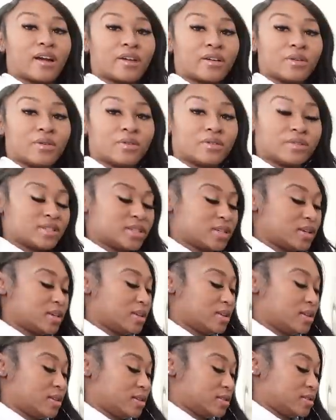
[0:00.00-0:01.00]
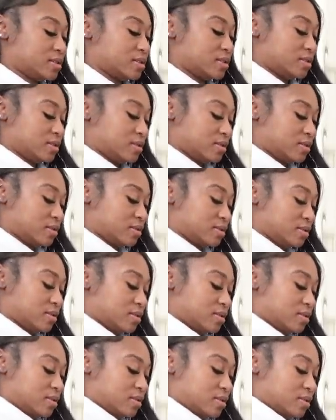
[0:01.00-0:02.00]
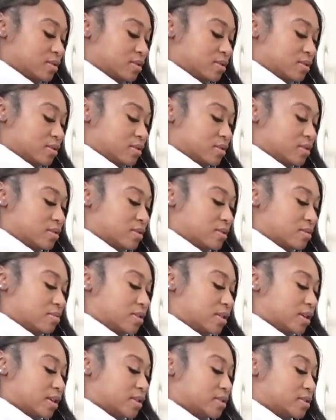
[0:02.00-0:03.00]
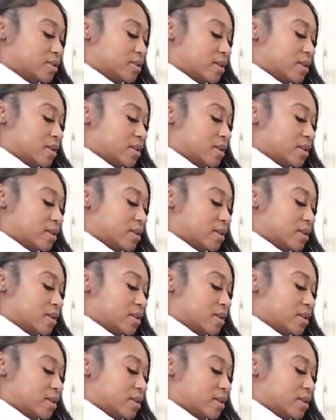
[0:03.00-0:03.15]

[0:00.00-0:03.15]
our Gouda cheese and place